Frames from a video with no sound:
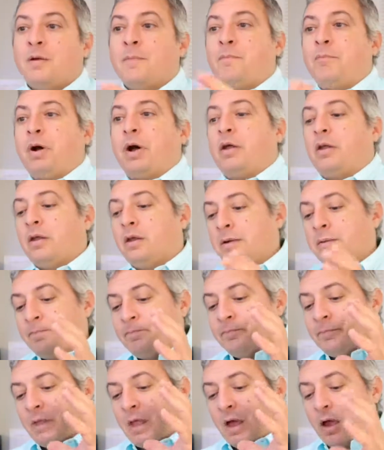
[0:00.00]
But
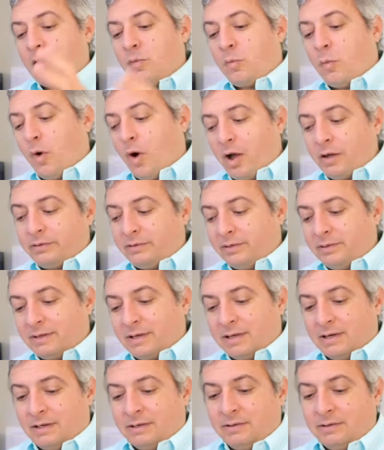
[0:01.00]
I wanted to
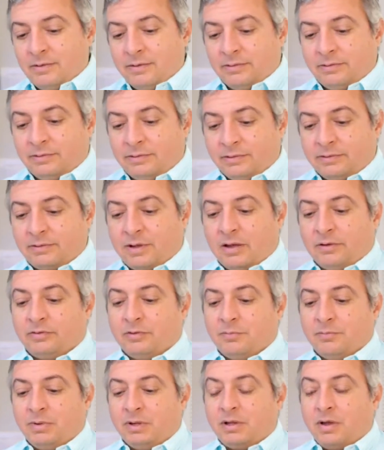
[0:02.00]
get into this
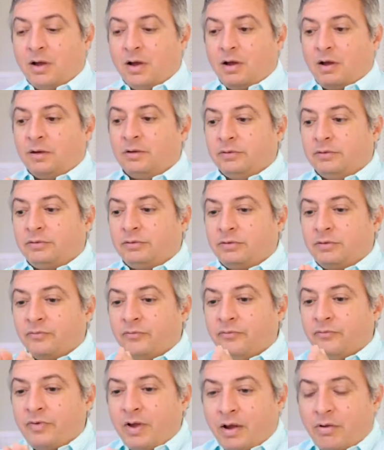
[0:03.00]
discussion because
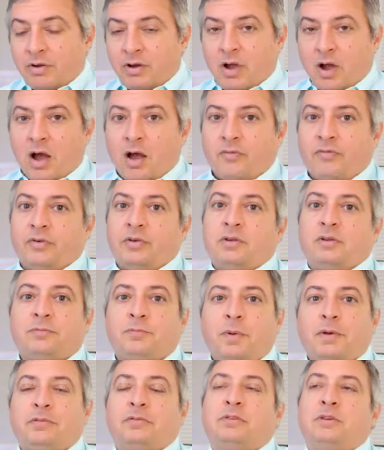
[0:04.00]
very often,
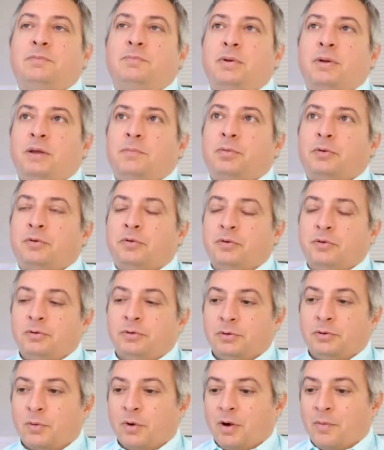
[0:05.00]
especially people
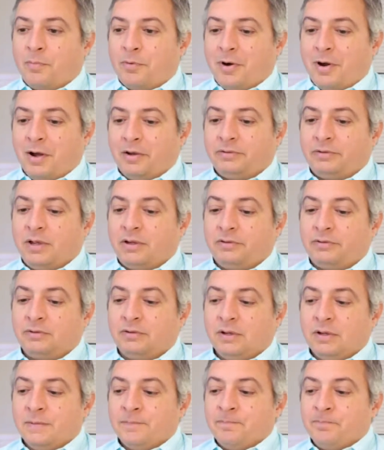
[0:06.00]
new to our process,
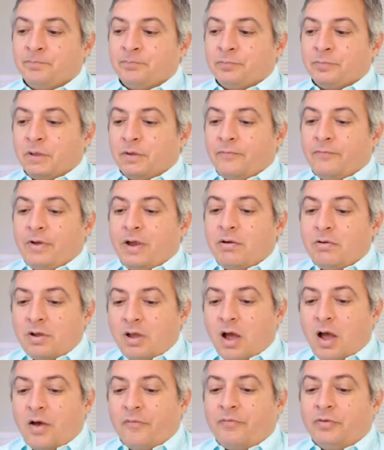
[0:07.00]
very
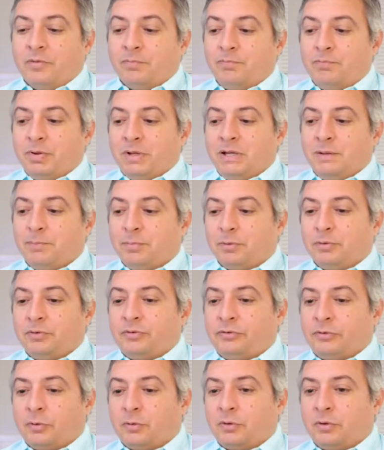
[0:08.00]
often people
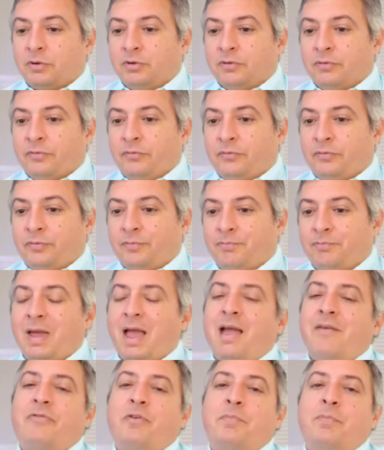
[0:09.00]
sort of,
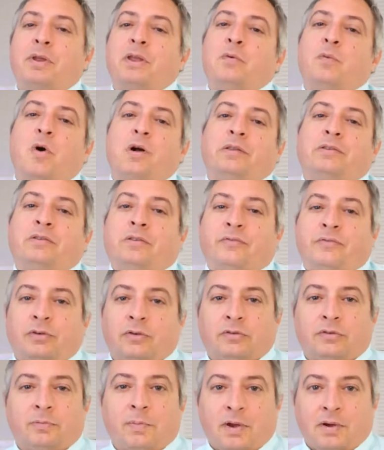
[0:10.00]
everybody wants to
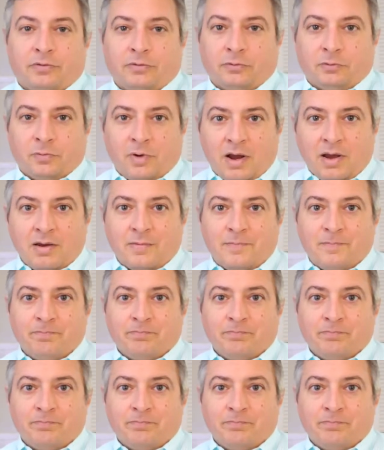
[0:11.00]
feel special, right?